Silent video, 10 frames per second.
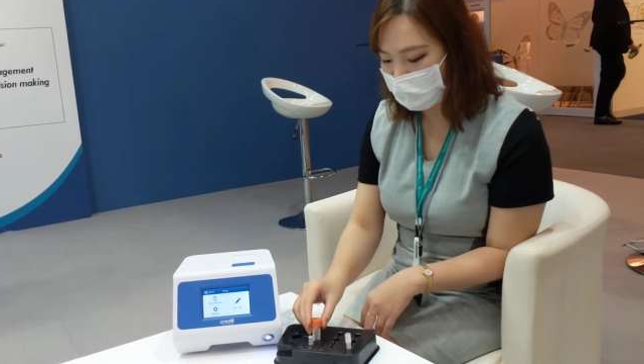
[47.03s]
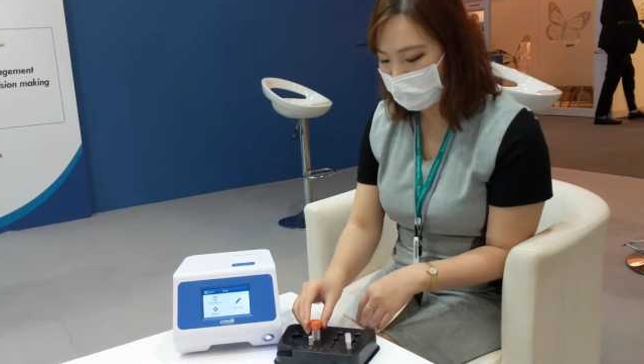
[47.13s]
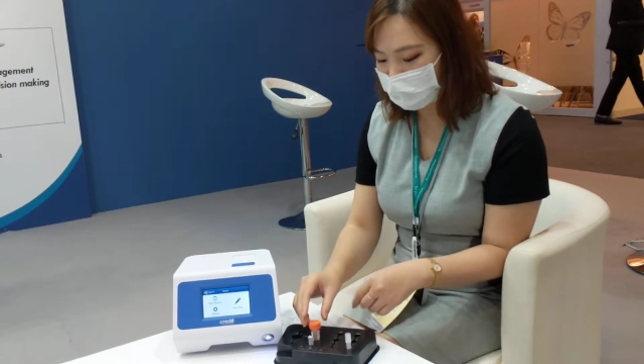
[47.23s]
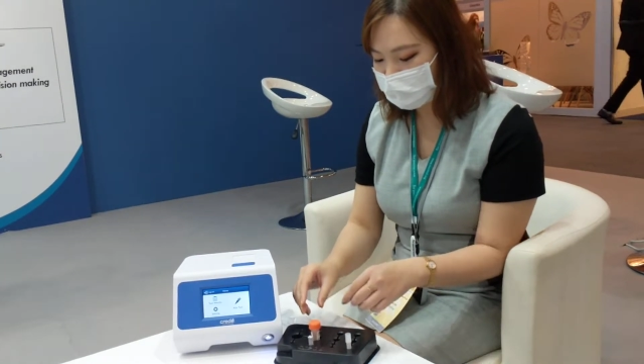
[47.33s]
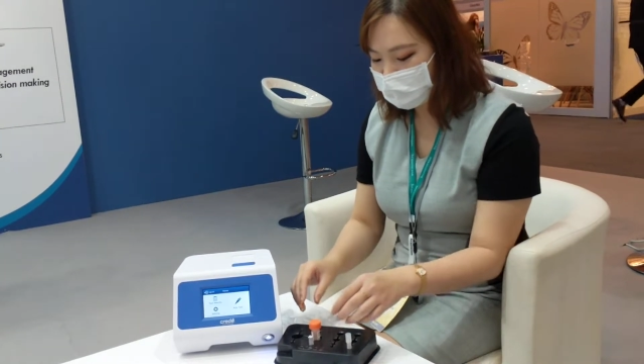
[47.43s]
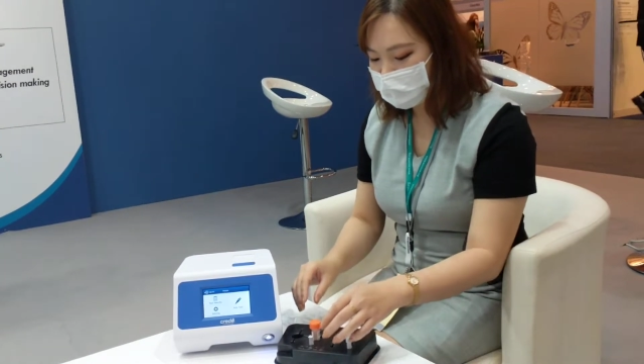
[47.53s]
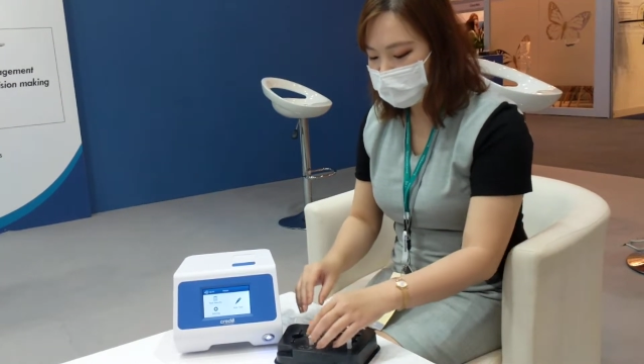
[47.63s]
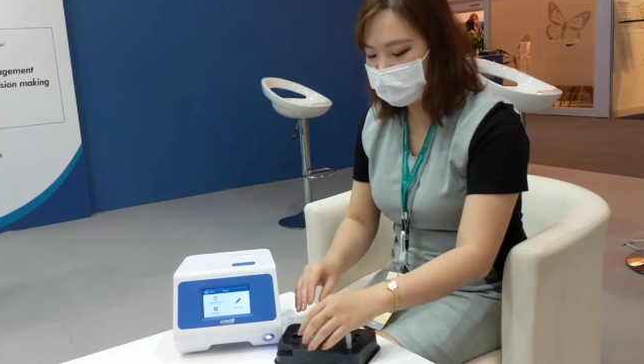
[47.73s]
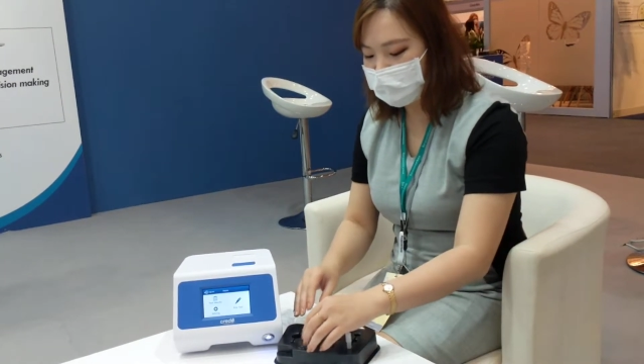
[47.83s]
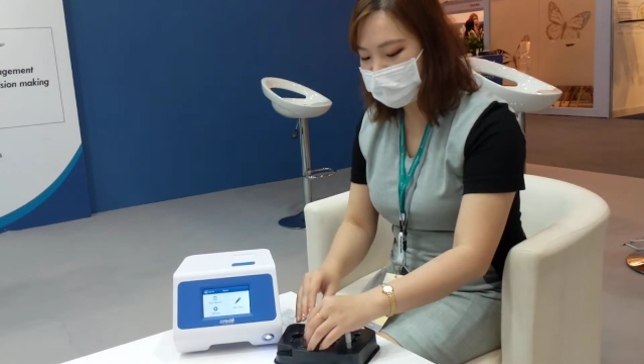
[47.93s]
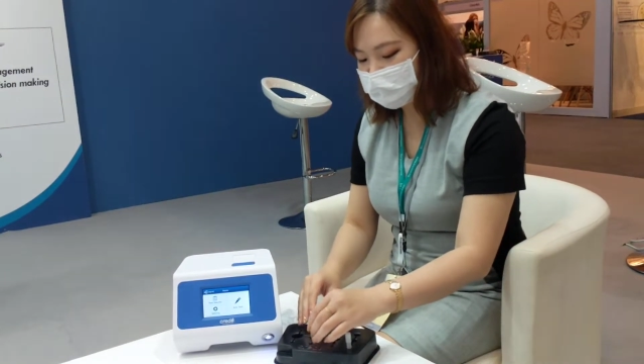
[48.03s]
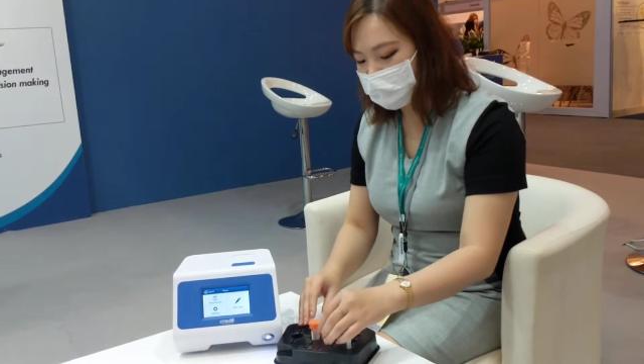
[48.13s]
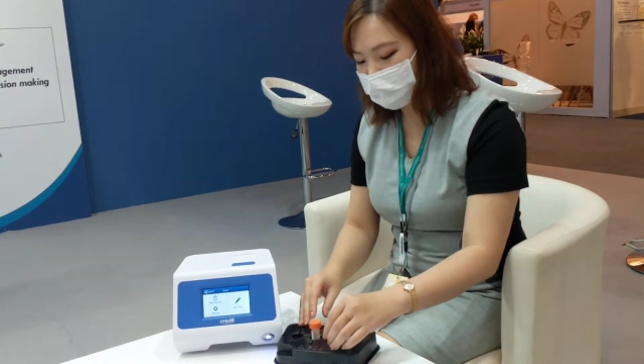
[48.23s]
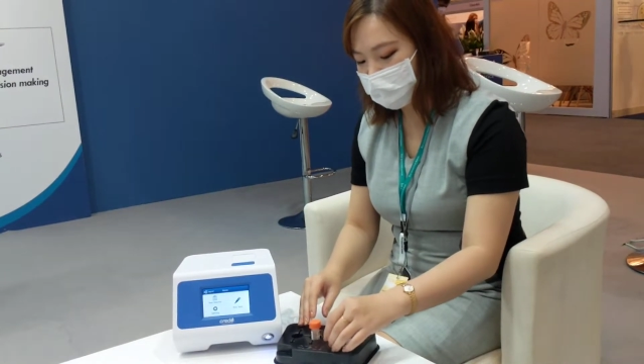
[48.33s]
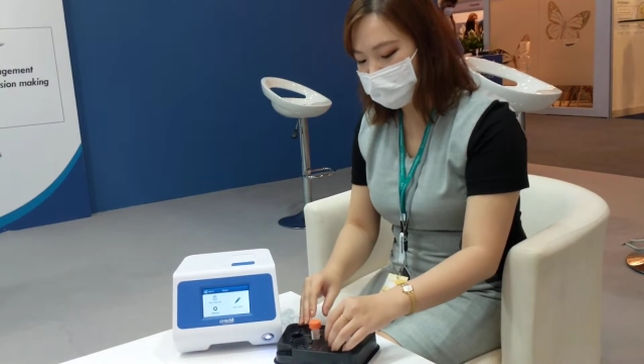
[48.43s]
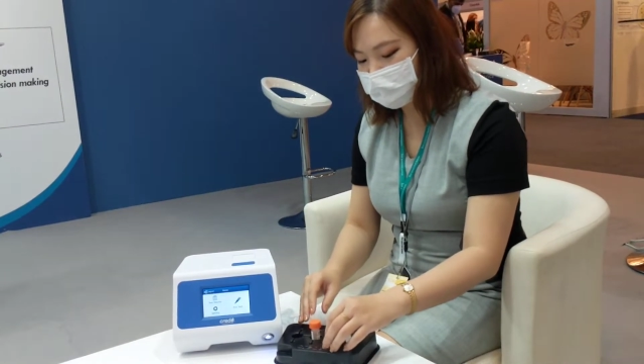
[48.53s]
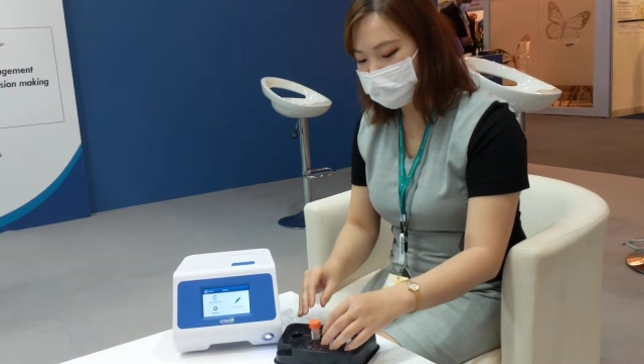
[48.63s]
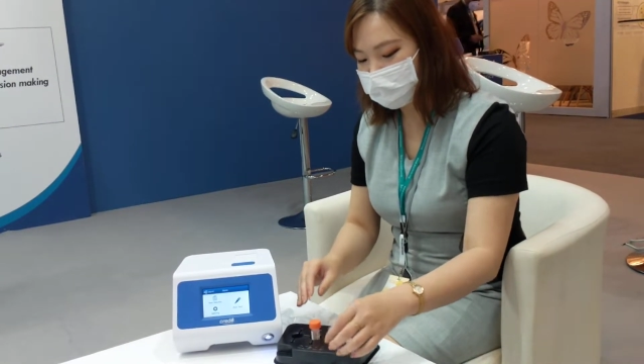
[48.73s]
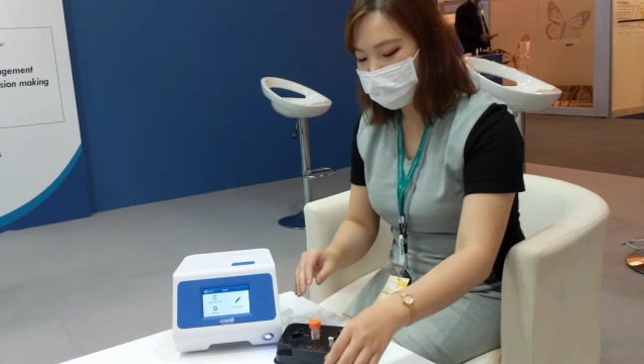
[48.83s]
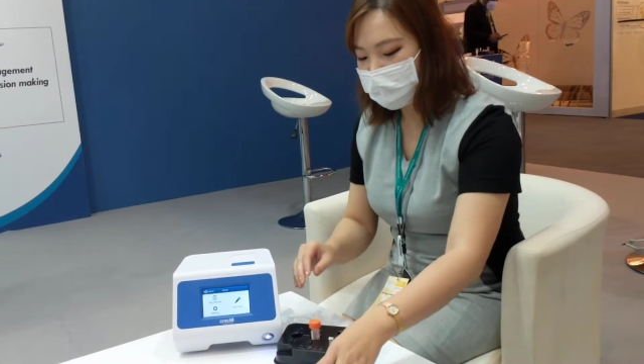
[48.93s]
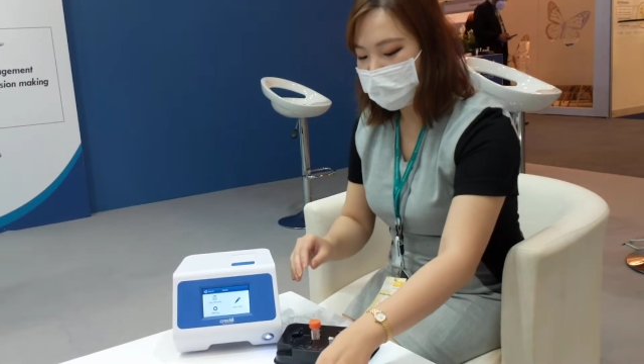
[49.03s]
Okay. So next step is to